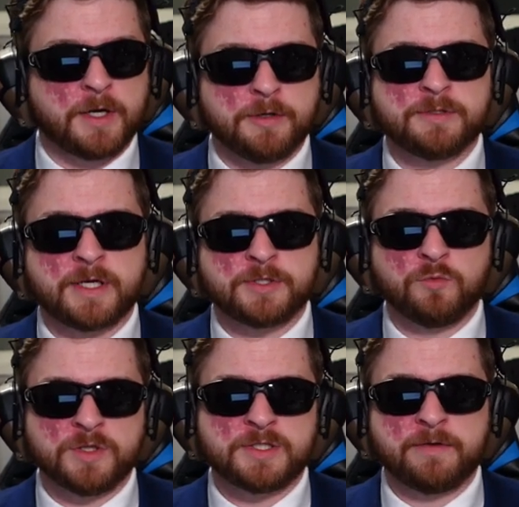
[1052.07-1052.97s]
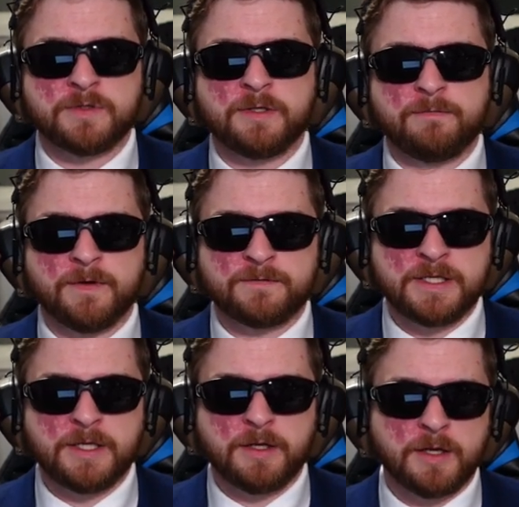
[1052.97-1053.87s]
under Section
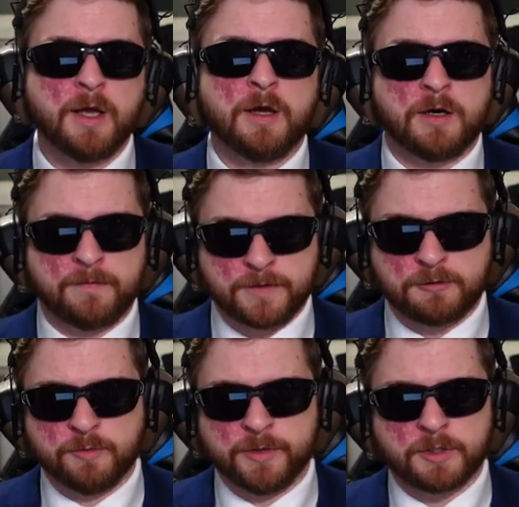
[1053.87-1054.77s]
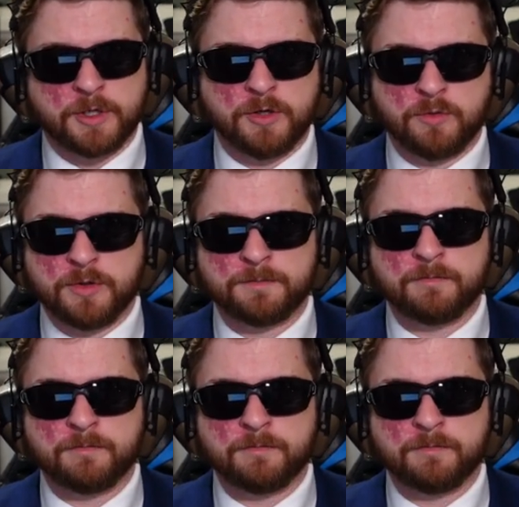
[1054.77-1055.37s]
117.15 of the Criminal Code.